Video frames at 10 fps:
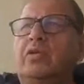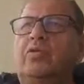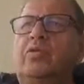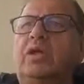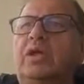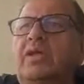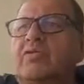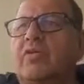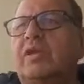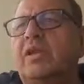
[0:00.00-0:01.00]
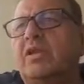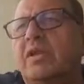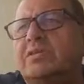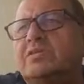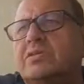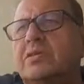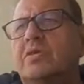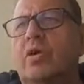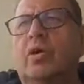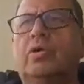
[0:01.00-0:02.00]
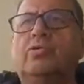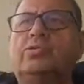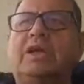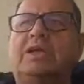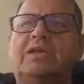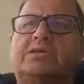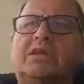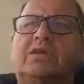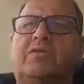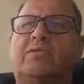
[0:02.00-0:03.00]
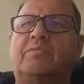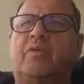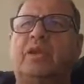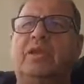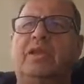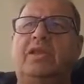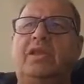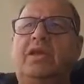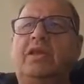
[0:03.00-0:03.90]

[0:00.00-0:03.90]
to decrease or increase, or to change the state of a body